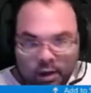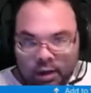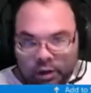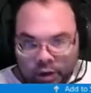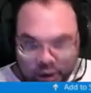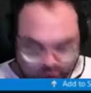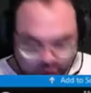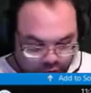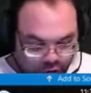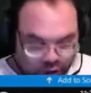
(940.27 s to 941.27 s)

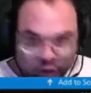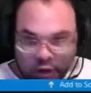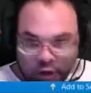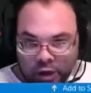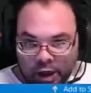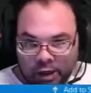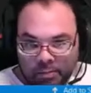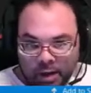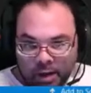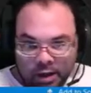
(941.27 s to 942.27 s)
just to check to
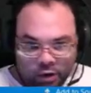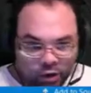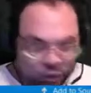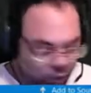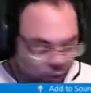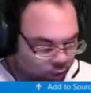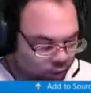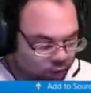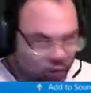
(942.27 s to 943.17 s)
make sure,